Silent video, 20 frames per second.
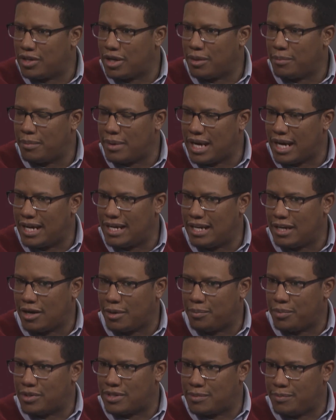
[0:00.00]
our mind and our
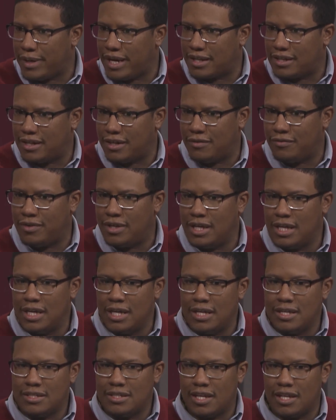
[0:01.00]
perspective
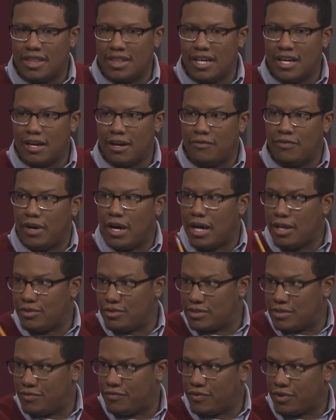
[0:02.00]
to think of
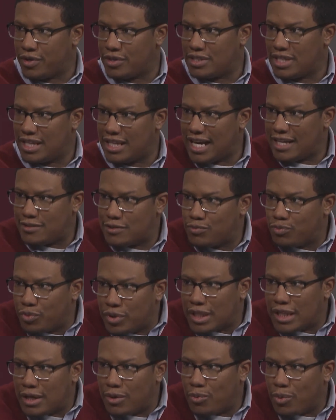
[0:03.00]
others first? And that's
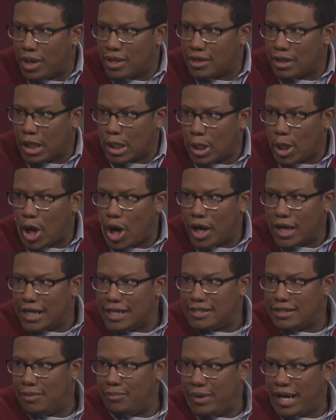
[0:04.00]
really what the law
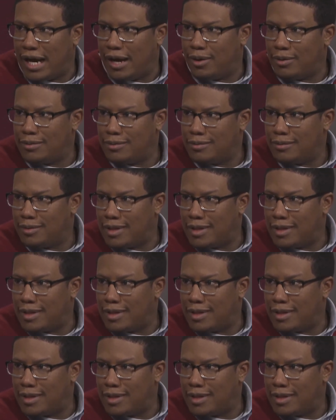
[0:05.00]
is about.